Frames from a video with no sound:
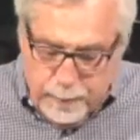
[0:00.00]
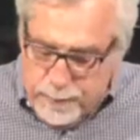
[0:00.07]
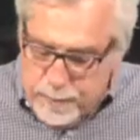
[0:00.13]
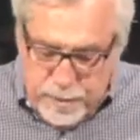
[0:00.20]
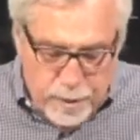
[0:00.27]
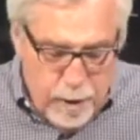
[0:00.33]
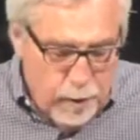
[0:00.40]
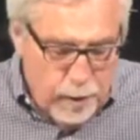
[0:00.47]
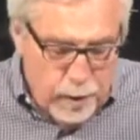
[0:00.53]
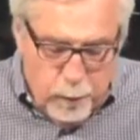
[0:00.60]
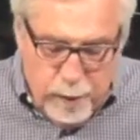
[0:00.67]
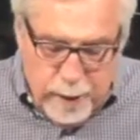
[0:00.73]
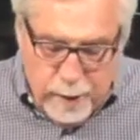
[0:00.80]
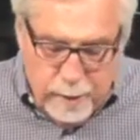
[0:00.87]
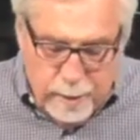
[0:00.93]
You know it
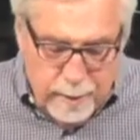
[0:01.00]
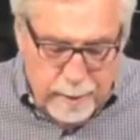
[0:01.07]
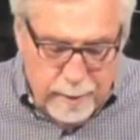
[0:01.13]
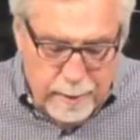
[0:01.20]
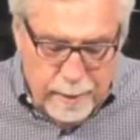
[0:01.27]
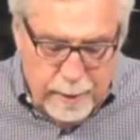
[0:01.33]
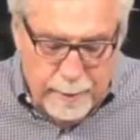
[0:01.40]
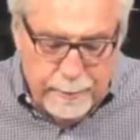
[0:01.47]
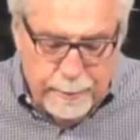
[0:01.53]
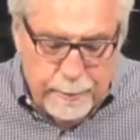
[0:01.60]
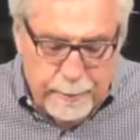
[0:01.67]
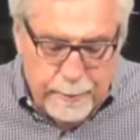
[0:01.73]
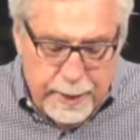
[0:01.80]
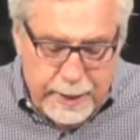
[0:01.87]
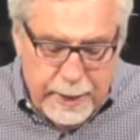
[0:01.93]
well,
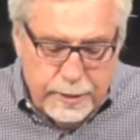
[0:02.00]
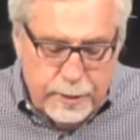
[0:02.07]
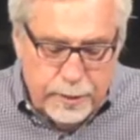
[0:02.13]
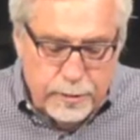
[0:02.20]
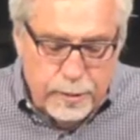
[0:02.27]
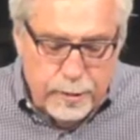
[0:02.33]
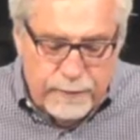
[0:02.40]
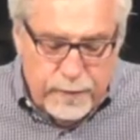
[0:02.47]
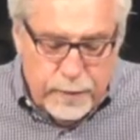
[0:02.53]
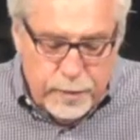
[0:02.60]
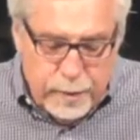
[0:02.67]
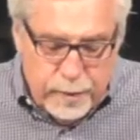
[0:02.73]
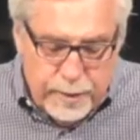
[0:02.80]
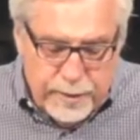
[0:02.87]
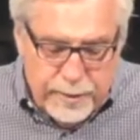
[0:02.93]
but I don't know if you
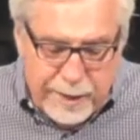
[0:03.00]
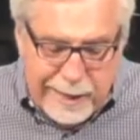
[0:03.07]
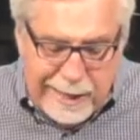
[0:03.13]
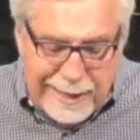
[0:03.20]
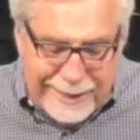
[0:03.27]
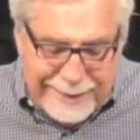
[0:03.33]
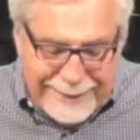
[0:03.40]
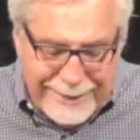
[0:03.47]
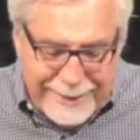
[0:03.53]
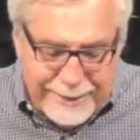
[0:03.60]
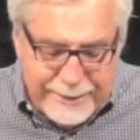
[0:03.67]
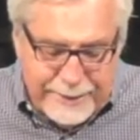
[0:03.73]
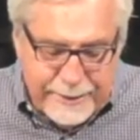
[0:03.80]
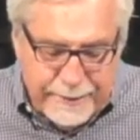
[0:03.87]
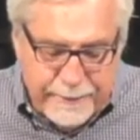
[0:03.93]
know it in the
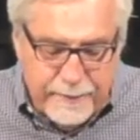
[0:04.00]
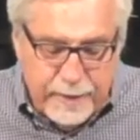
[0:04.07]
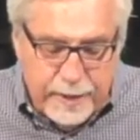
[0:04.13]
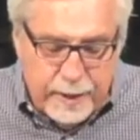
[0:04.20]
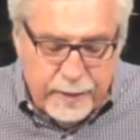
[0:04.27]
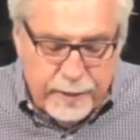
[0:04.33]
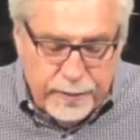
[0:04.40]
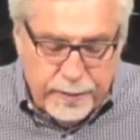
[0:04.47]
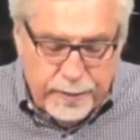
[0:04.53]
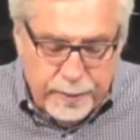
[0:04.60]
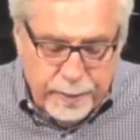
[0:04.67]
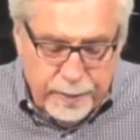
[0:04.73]
context of this.